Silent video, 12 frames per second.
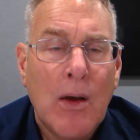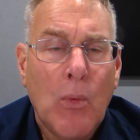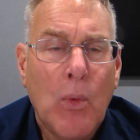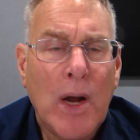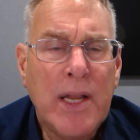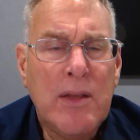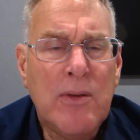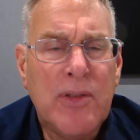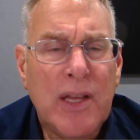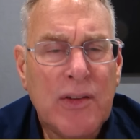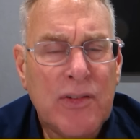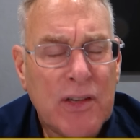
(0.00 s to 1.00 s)
What do you
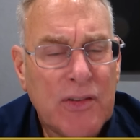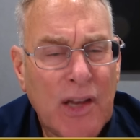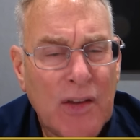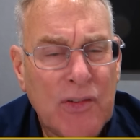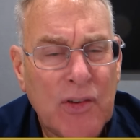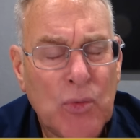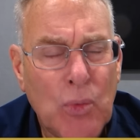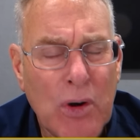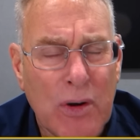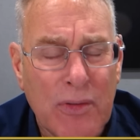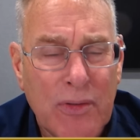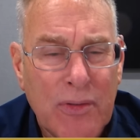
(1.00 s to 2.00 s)
think success is
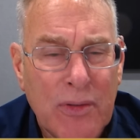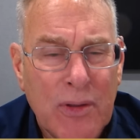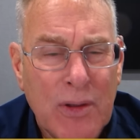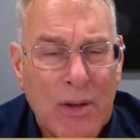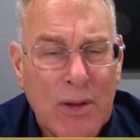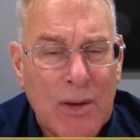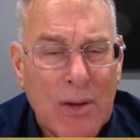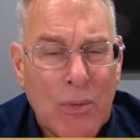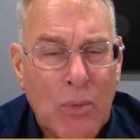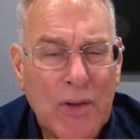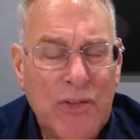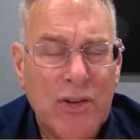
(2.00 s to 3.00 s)
worth?
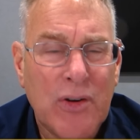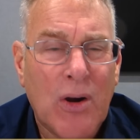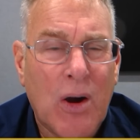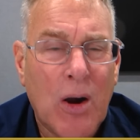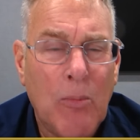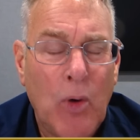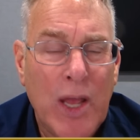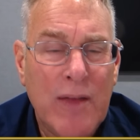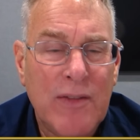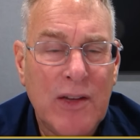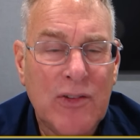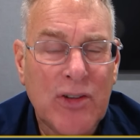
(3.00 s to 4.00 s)
What's your arm
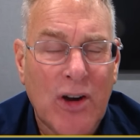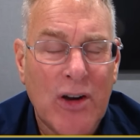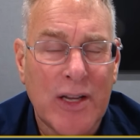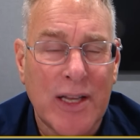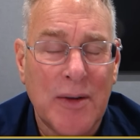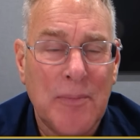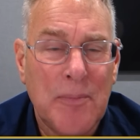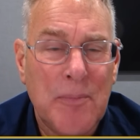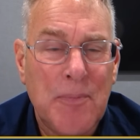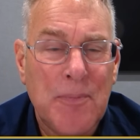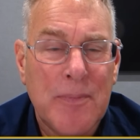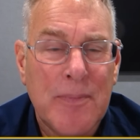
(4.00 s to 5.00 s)
waving target?
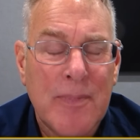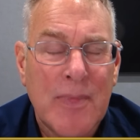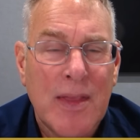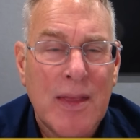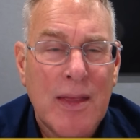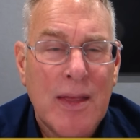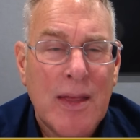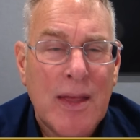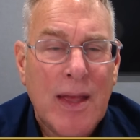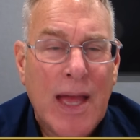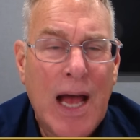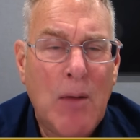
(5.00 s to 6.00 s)

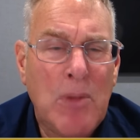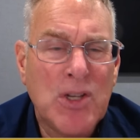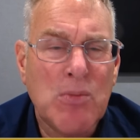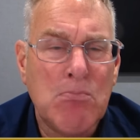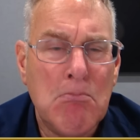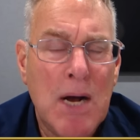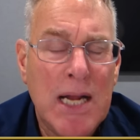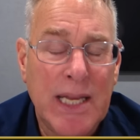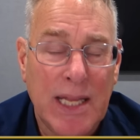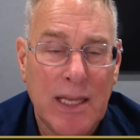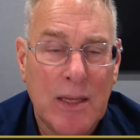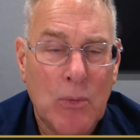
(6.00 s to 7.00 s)
How much
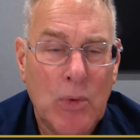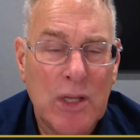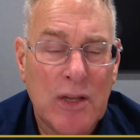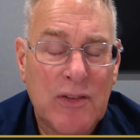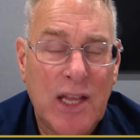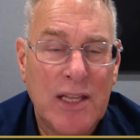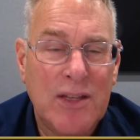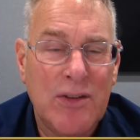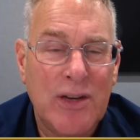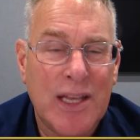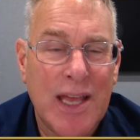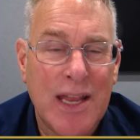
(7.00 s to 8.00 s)
money will it take
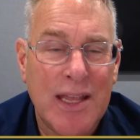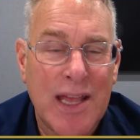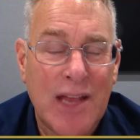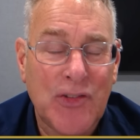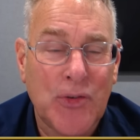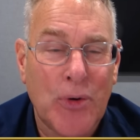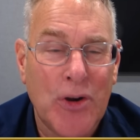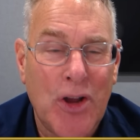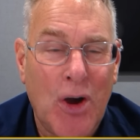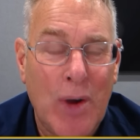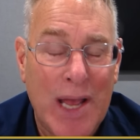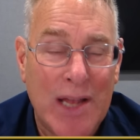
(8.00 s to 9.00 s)
you to get a yes or a
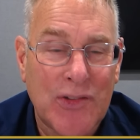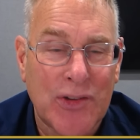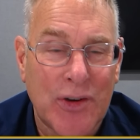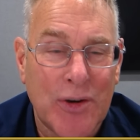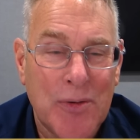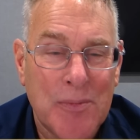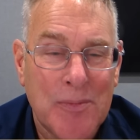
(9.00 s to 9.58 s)
no answer?